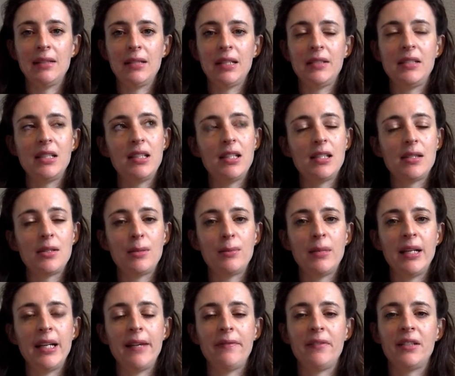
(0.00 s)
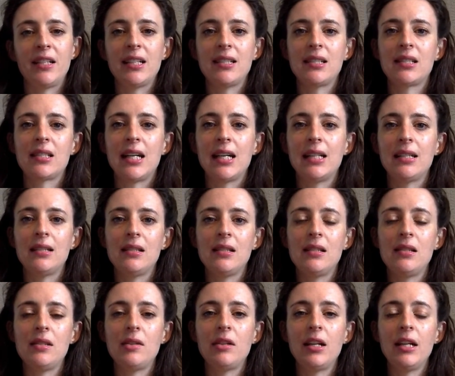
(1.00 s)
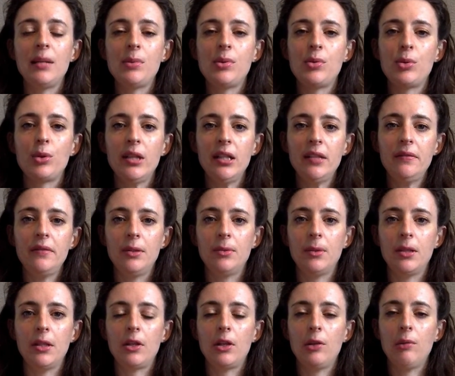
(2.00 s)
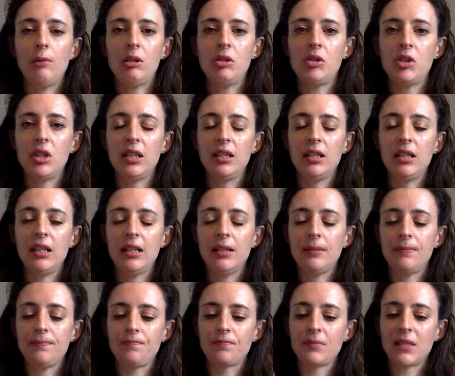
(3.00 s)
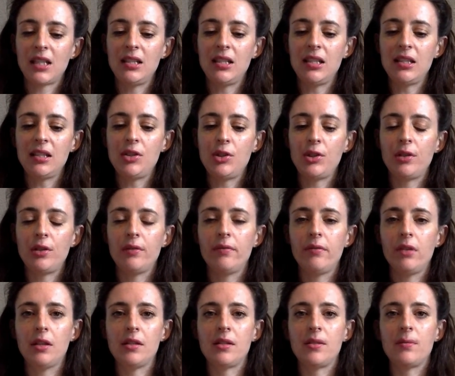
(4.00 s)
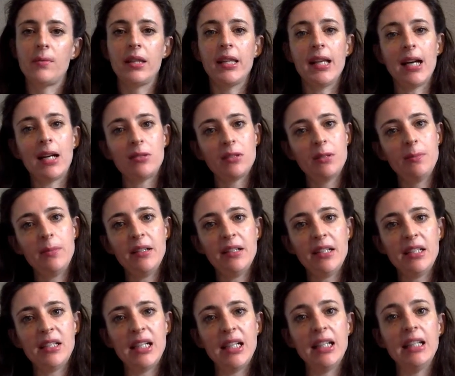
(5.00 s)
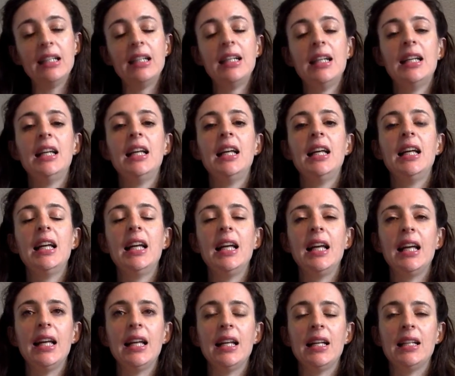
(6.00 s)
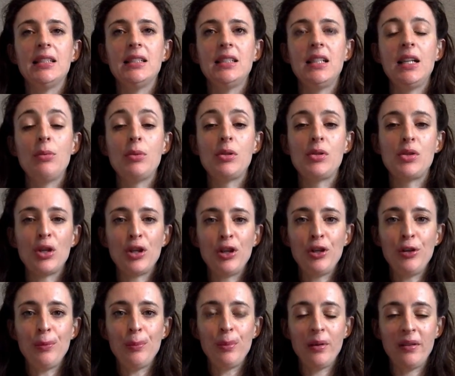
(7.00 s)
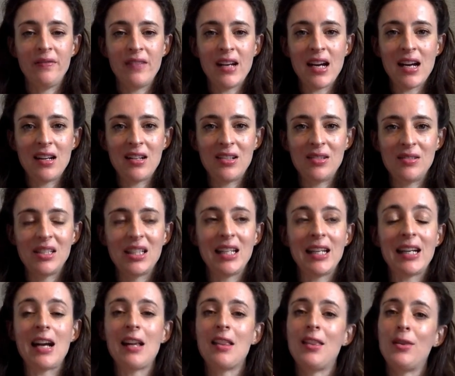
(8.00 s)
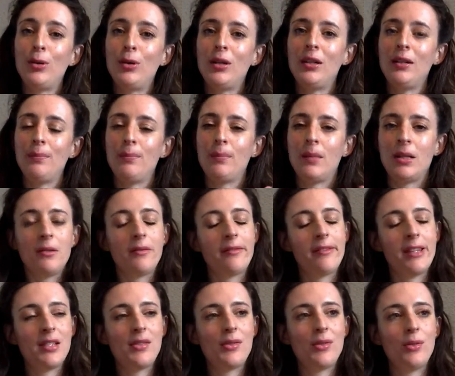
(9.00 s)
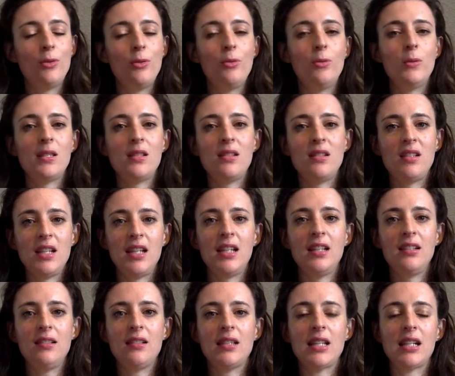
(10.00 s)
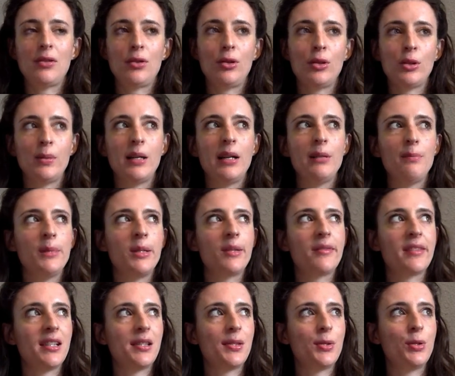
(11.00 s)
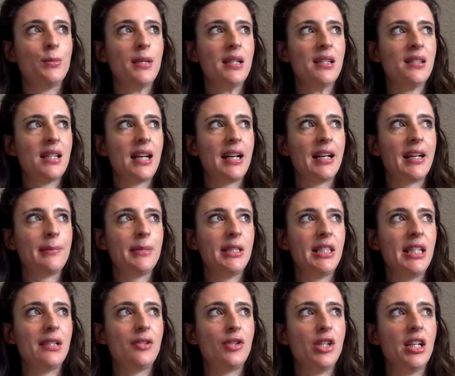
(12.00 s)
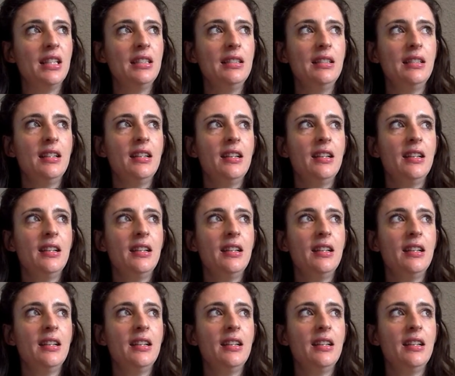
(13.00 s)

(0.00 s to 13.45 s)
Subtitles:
it. I did this on my Aphrodite's Gardens Instagram story if you want to go watch it. A tincture of rose with elderberry tea, and it was so profound. Like, I thought milk thistle was intense. I talked about milk thistle in my psychic protection,